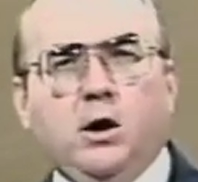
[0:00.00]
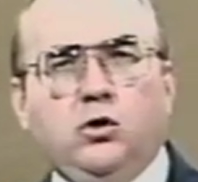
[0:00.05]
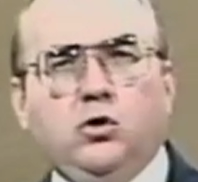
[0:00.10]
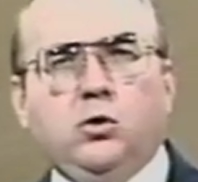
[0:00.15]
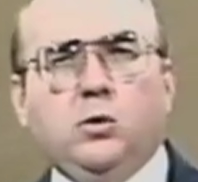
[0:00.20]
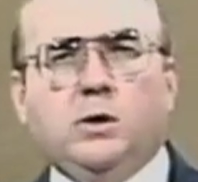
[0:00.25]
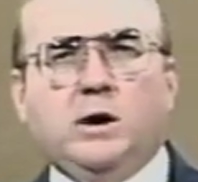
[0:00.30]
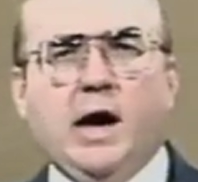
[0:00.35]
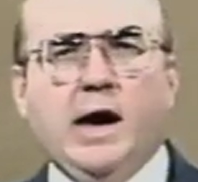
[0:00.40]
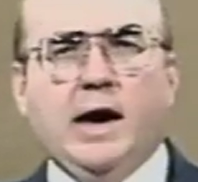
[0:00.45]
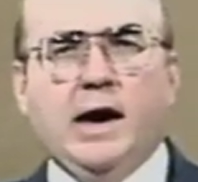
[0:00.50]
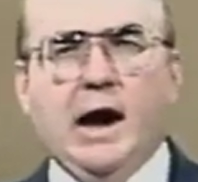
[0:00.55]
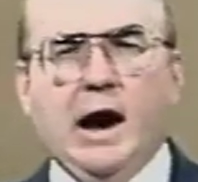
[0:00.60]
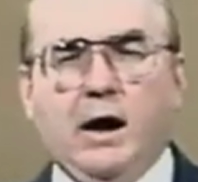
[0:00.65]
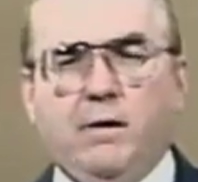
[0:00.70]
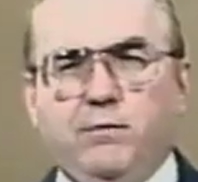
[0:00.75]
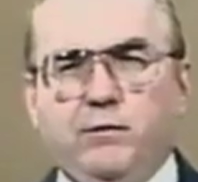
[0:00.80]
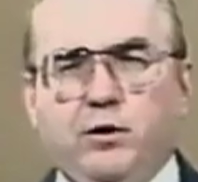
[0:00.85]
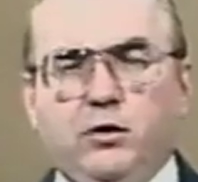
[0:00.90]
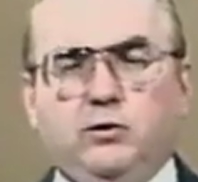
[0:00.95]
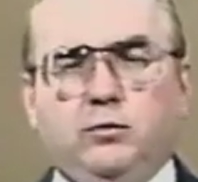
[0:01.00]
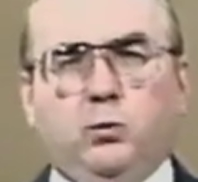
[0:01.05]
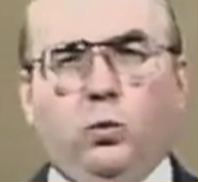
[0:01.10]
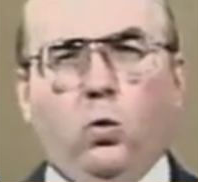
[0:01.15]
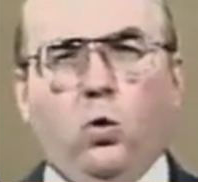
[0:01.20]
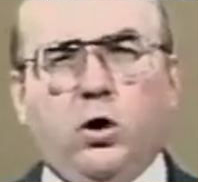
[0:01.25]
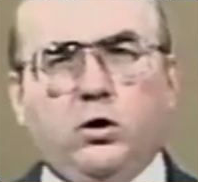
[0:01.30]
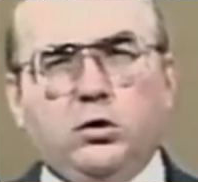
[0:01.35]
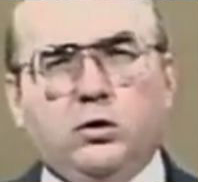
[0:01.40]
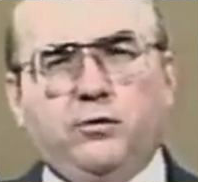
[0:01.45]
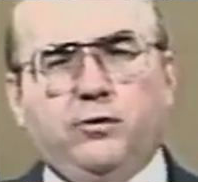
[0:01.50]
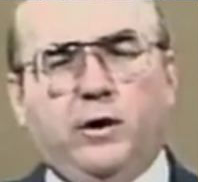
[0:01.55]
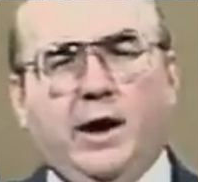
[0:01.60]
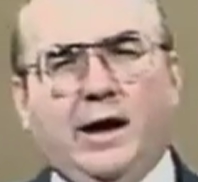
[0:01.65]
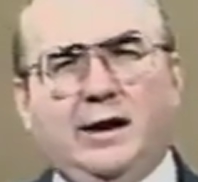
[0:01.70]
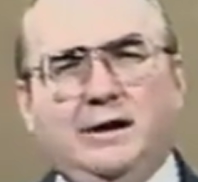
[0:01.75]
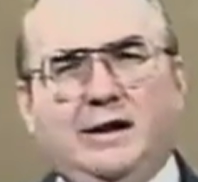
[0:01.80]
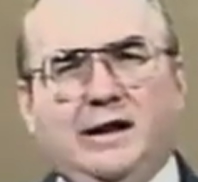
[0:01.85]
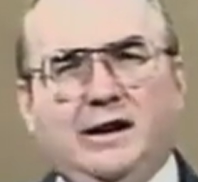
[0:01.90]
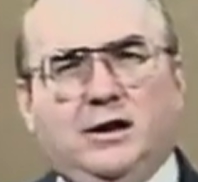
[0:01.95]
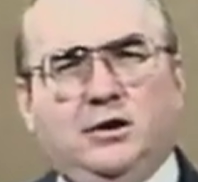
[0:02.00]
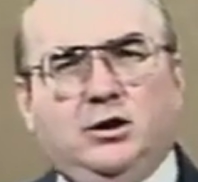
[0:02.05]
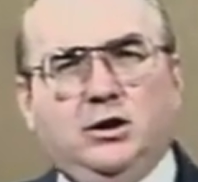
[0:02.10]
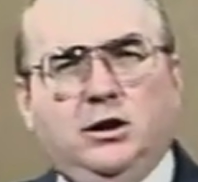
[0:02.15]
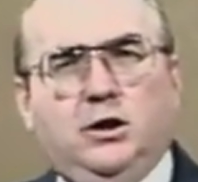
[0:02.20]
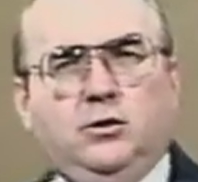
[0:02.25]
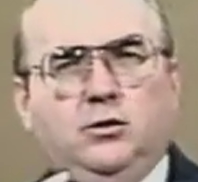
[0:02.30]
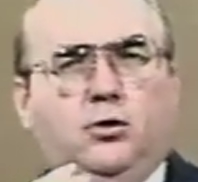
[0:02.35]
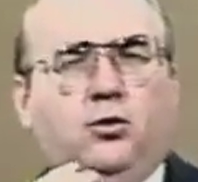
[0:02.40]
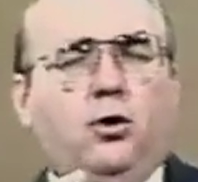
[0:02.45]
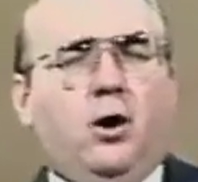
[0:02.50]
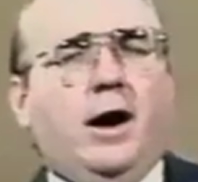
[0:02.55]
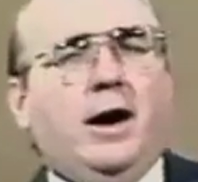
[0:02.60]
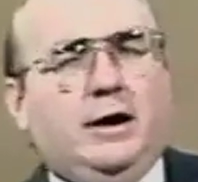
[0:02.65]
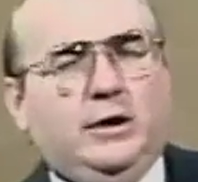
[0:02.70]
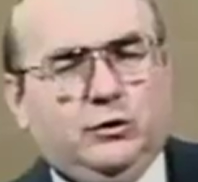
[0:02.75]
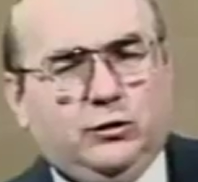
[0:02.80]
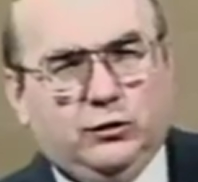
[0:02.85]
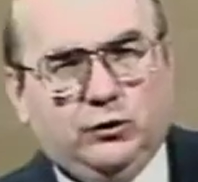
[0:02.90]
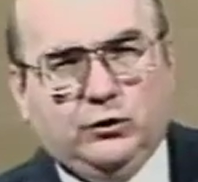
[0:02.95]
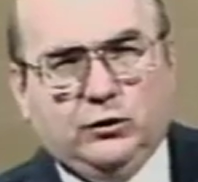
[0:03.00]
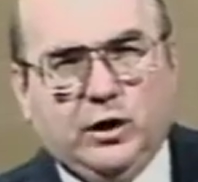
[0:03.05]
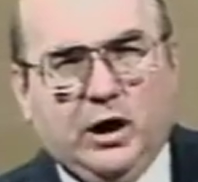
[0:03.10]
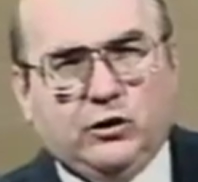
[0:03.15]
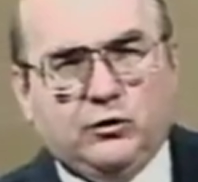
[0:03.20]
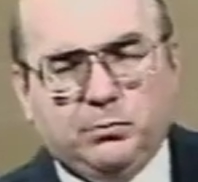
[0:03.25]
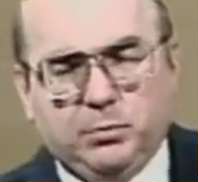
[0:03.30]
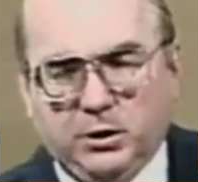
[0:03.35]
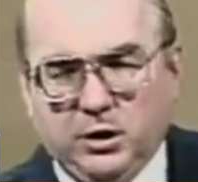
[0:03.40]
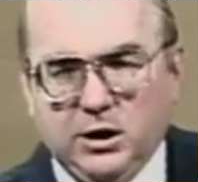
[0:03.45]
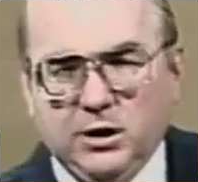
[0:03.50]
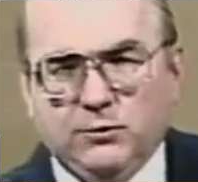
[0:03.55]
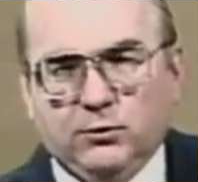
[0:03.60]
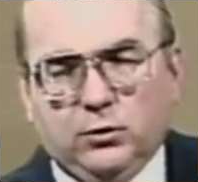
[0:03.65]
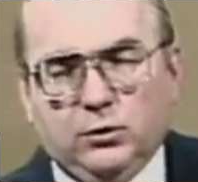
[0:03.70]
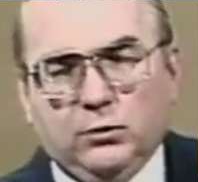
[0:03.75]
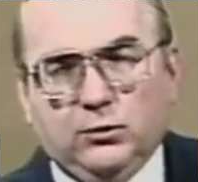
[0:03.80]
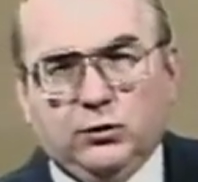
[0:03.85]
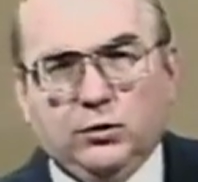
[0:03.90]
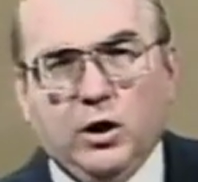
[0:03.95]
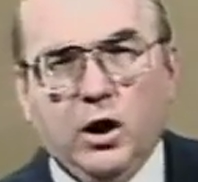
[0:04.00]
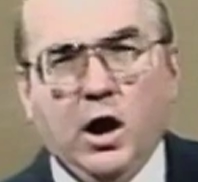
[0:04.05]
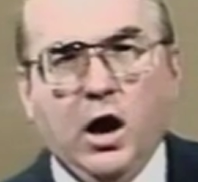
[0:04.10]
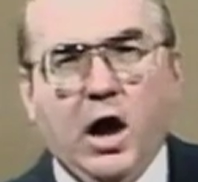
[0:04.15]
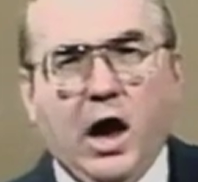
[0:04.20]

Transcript: You and I have this wonderful identity in Christ as believers.